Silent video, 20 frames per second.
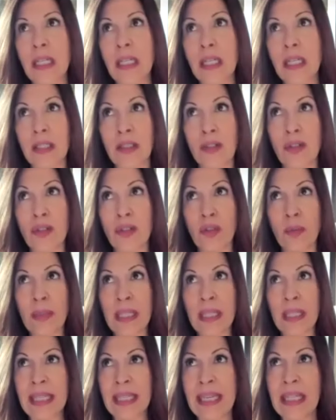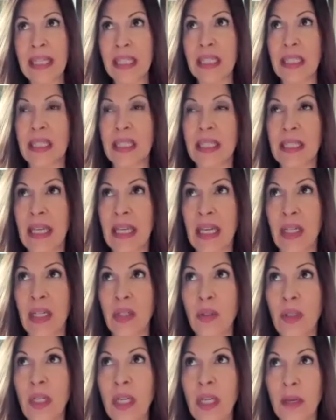because they're showing me Atlantis
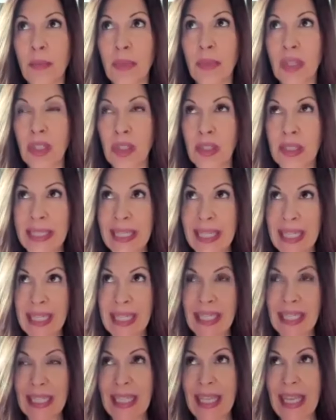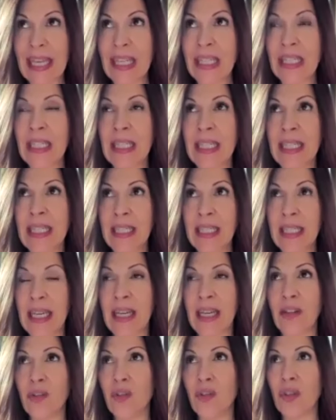now, but there's like an Atlantean
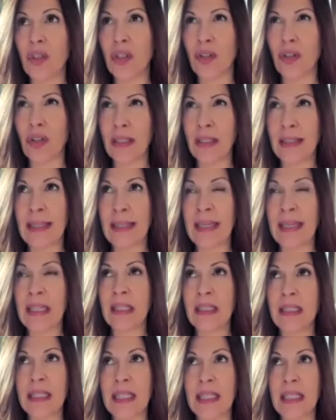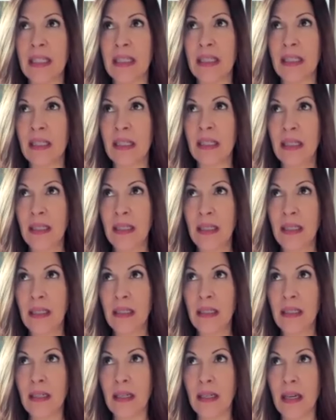energy or Atlantean,
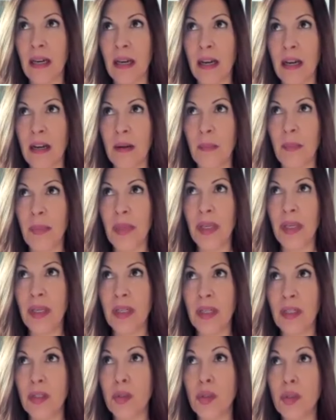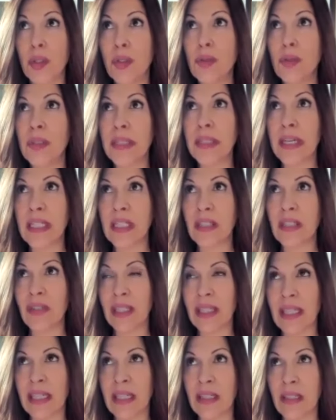um, two sides of
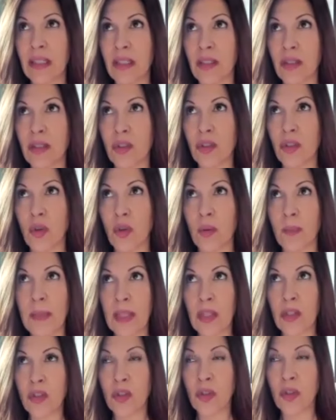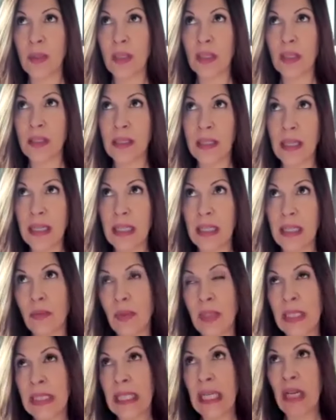Atlantis they're showing me. They're showing me the side that
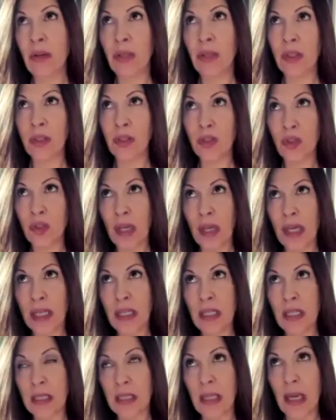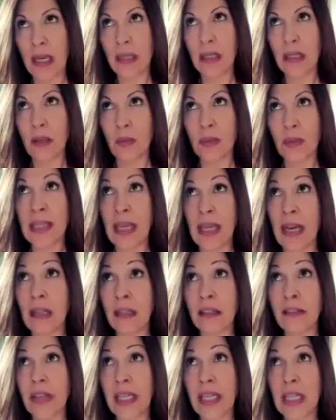went down and the side that was
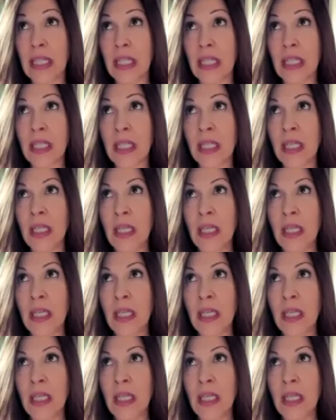elevated.